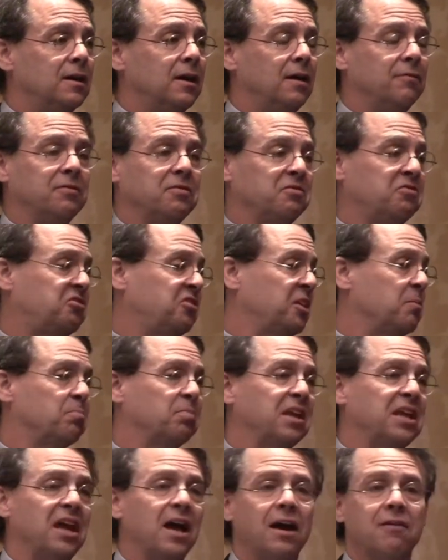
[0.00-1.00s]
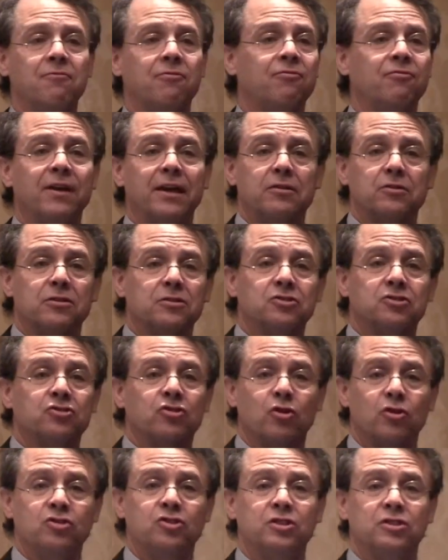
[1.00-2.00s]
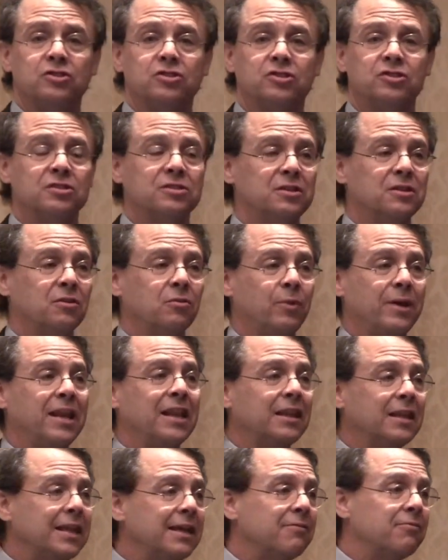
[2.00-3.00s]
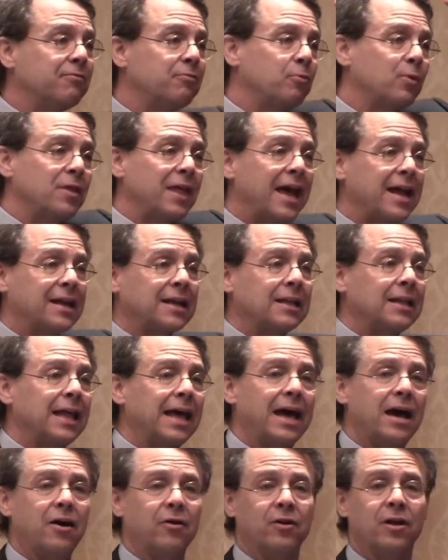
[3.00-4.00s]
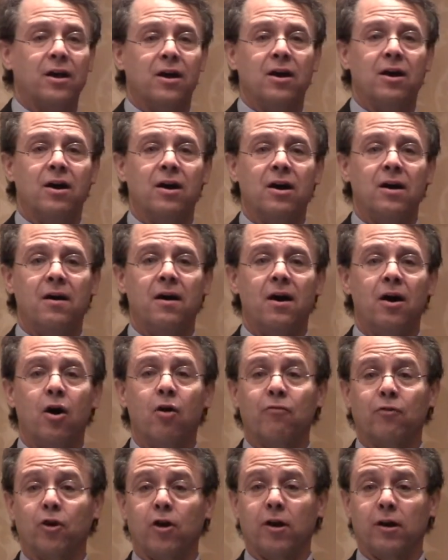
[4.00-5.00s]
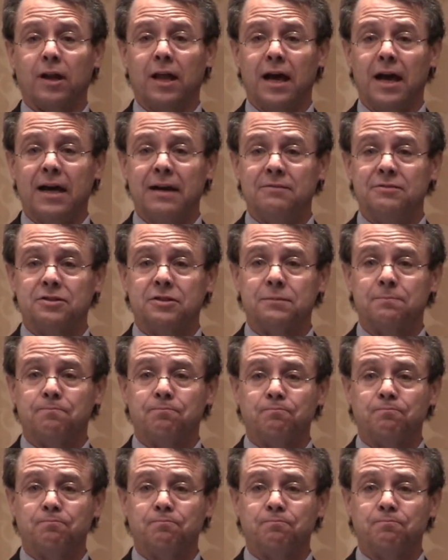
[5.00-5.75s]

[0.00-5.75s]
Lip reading: of simply unfettered searches. We live with that cloud over our lives.